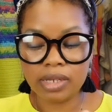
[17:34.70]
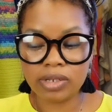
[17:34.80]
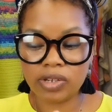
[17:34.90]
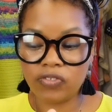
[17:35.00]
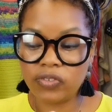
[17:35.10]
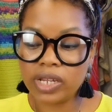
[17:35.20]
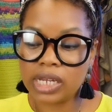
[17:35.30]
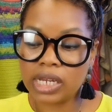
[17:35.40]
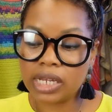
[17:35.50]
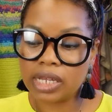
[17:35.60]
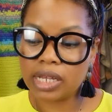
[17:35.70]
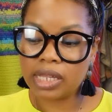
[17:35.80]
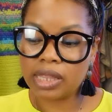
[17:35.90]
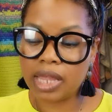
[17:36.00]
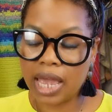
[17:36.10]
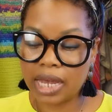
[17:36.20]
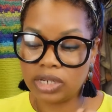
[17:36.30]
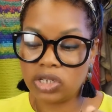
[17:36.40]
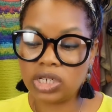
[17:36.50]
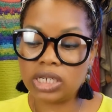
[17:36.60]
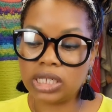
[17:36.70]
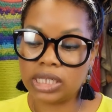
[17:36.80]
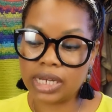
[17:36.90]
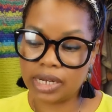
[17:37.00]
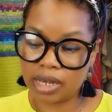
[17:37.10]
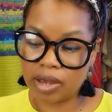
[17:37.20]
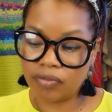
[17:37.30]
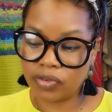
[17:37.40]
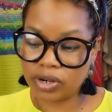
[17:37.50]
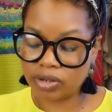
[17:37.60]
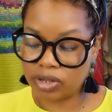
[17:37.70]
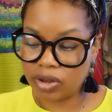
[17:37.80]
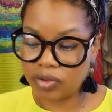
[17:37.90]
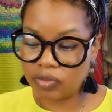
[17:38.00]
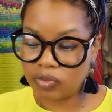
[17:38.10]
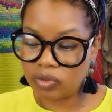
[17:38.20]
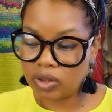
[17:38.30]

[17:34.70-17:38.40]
There's a feeling that she is standing up for herself.